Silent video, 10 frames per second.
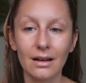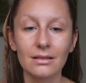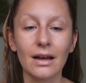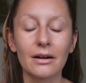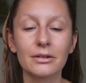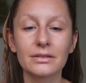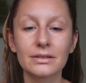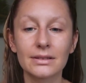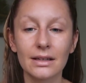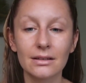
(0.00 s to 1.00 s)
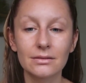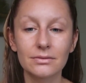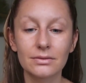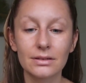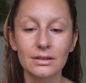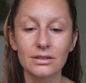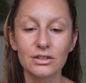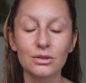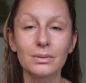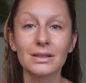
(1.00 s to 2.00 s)
allow yourself
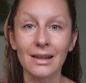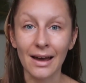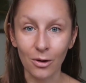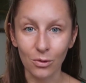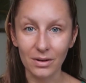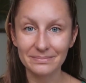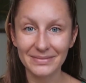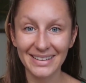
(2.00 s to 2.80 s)
to allow.